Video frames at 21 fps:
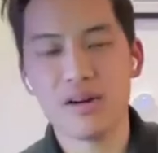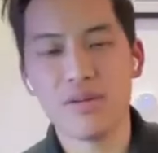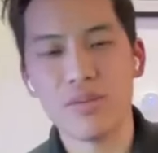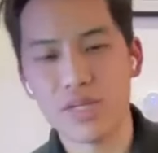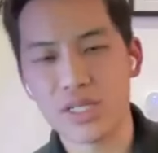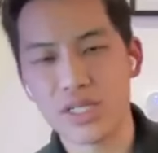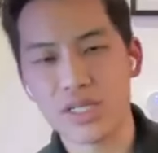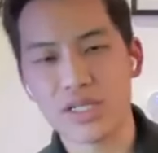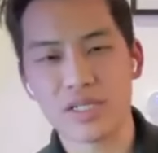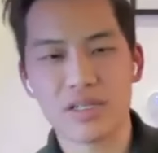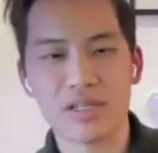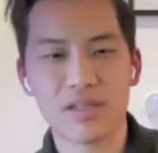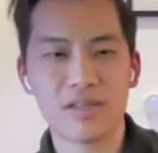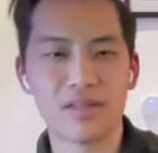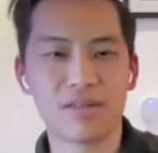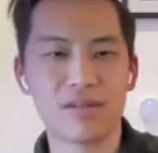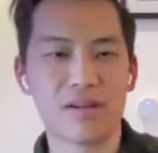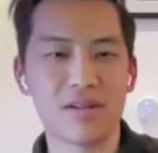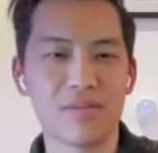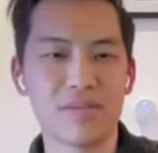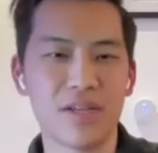you know, which is
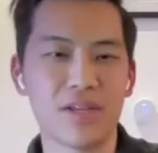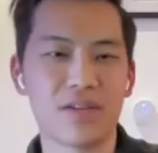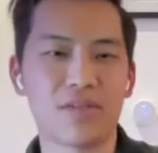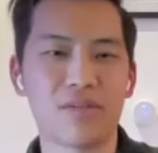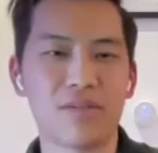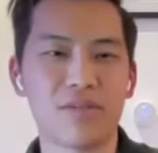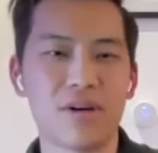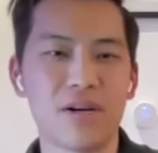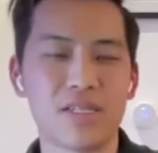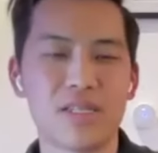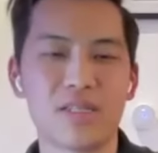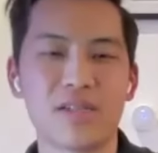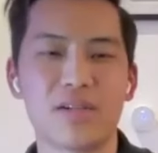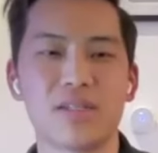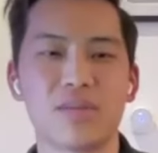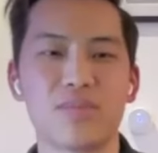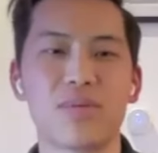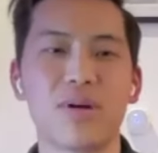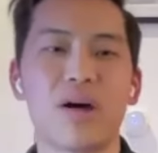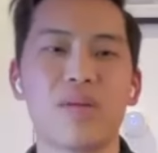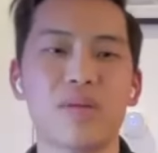30 minutes from us.
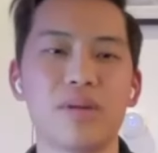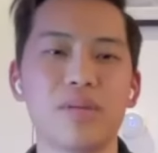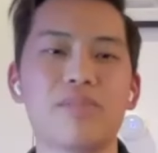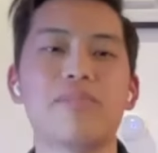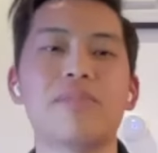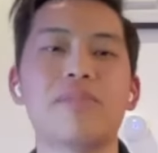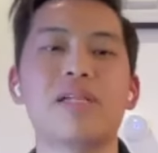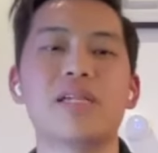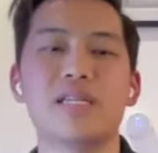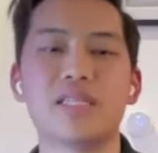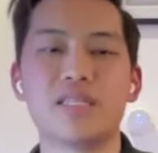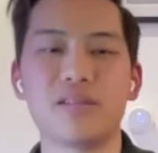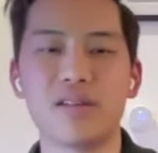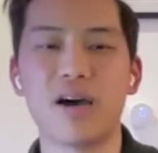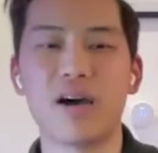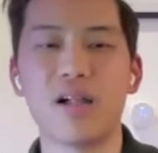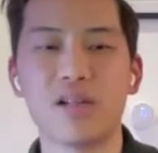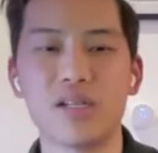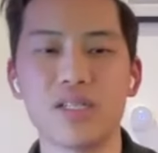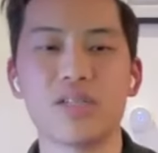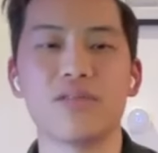There's probably millions of
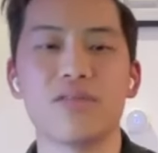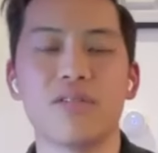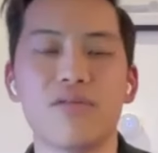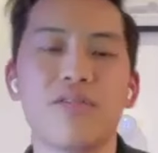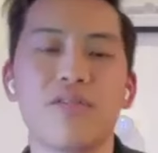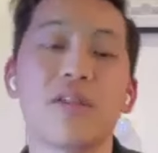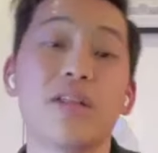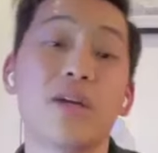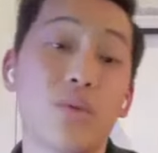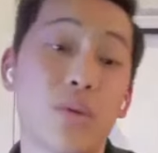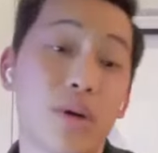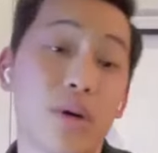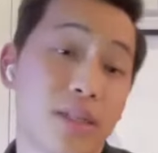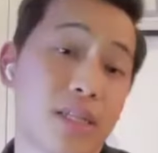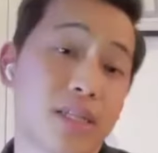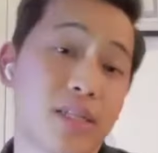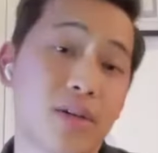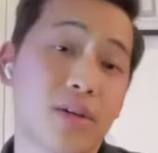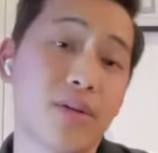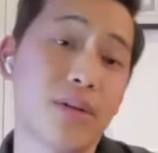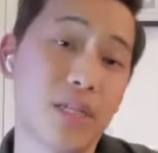dollars of affiliate work
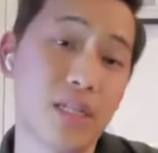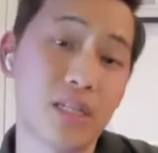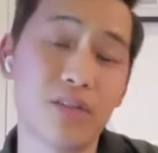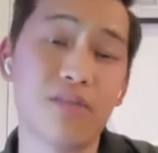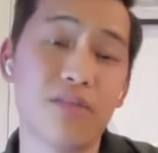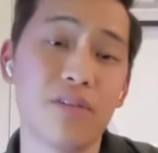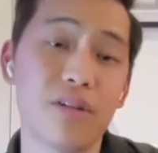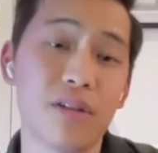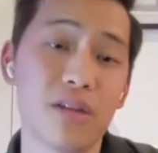that's going into